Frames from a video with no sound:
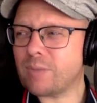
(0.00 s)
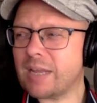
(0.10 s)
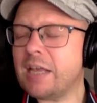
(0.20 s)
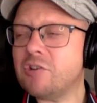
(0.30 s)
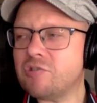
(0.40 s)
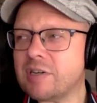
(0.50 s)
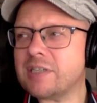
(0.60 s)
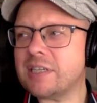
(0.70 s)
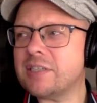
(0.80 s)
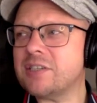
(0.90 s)

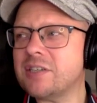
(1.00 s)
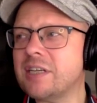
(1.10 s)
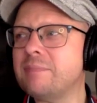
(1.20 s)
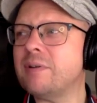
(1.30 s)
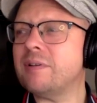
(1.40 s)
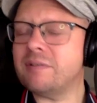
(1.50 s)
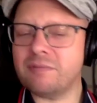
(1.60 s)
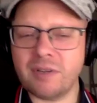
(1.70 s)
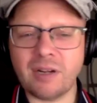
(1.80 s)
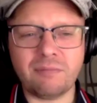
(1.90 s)
interesting to see, but
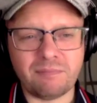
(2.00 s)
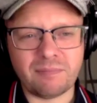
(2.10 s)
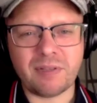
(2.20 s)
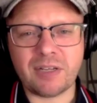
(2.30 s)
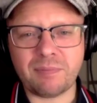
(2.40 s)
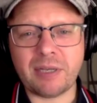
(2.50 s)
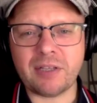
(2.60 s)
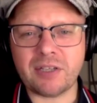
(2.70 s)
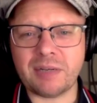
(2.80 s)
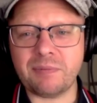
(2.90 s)
let's beat
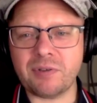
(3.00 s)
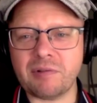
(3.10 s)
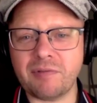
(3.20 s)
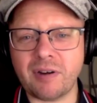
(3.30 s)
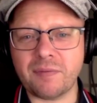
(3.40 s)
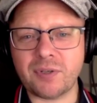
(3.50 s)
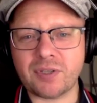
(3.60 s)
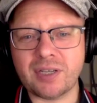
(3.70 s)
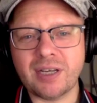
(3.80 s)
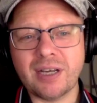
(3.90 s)
the teams that are in front of
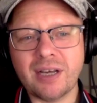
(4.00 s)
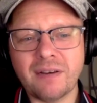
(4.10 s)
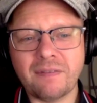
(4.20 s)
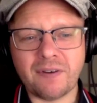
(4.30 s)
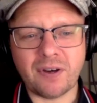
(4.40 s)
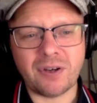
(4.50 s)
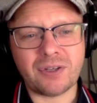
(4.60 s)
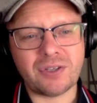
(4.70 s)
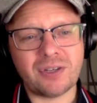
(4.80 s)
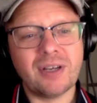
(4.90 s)
us
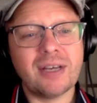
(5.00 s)
first.